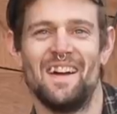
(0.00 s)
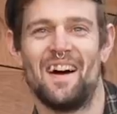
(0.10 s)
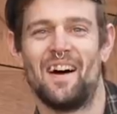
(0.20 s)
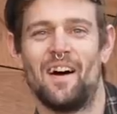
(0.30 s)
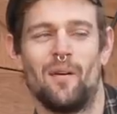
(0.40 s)
I
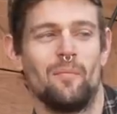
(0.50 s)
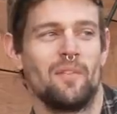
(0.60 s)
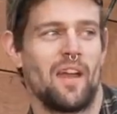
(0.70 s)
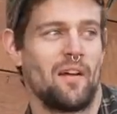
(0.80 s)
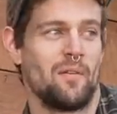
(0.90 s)

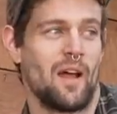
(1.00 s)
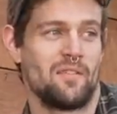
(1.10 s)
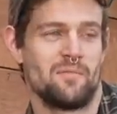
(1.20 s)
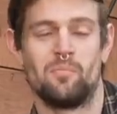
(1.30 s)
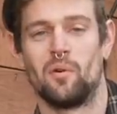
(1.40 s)

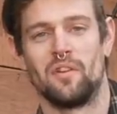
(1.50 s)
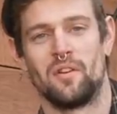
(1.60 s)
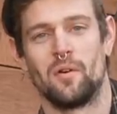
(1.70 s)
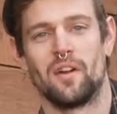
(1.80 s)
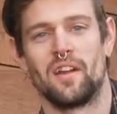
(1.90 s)
was in Portland,
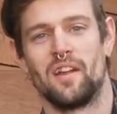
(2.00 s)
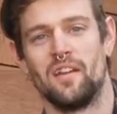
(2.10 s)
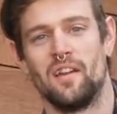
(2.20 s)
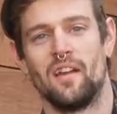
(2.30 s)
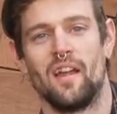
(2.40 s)

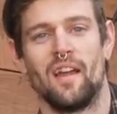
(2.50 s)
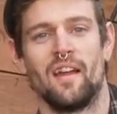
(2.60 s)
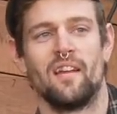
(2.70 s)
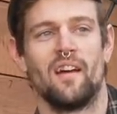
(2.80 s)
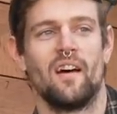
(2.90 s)
Oregon,
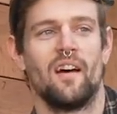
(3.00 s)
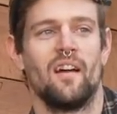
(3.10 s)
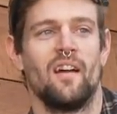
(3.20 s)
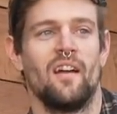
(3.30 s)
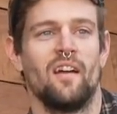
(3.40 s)
and
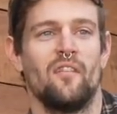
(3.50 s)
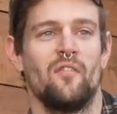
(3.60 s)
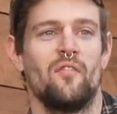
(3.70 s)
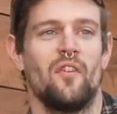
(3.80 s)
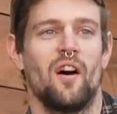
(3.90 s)

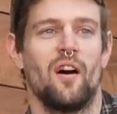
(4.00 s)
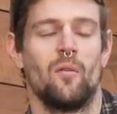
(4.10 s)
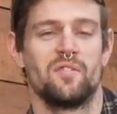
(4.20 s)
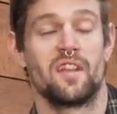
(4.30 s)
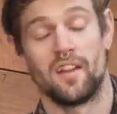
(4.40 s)

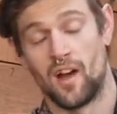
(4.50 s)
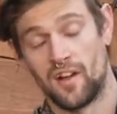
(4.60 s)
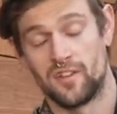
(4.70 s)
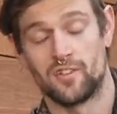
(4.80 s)
was getting on a